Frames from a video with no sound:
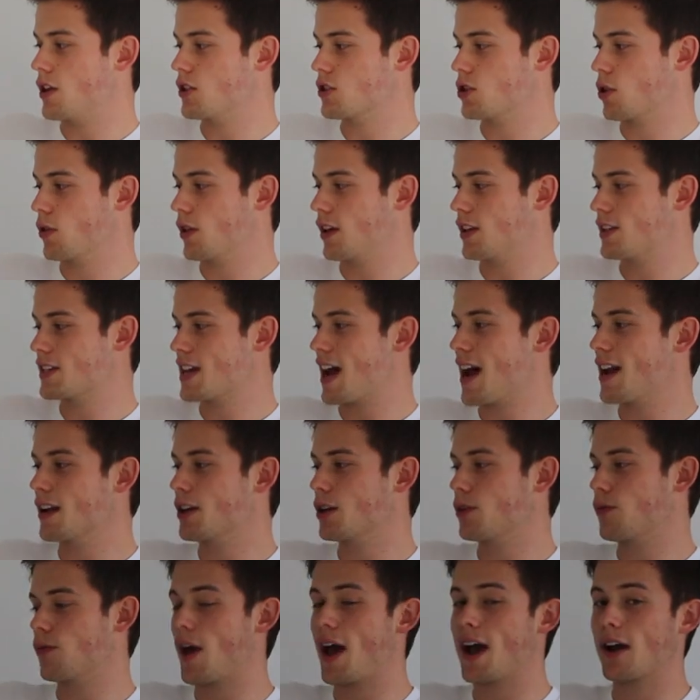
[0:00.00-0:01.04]
it's got the
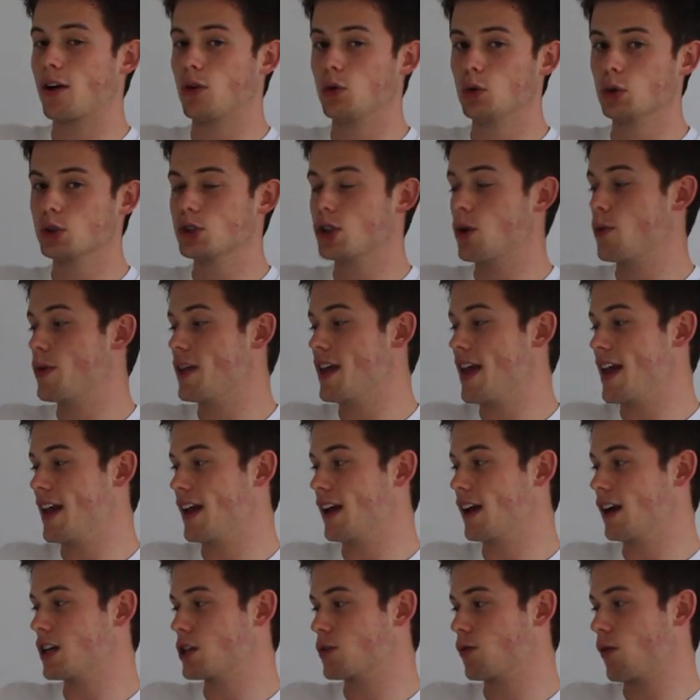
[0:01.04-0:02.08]
Italian flag and also the
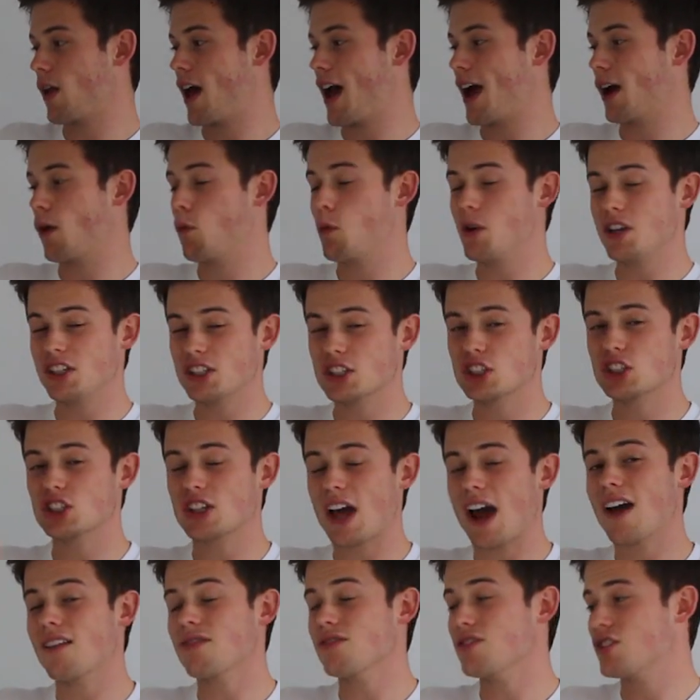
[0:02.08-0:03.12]
English flag. We
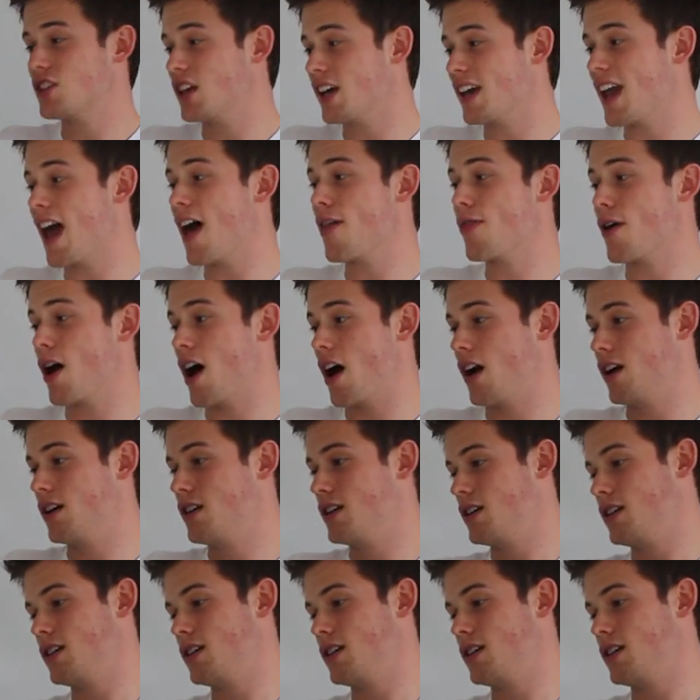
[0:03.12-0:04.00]
stand together.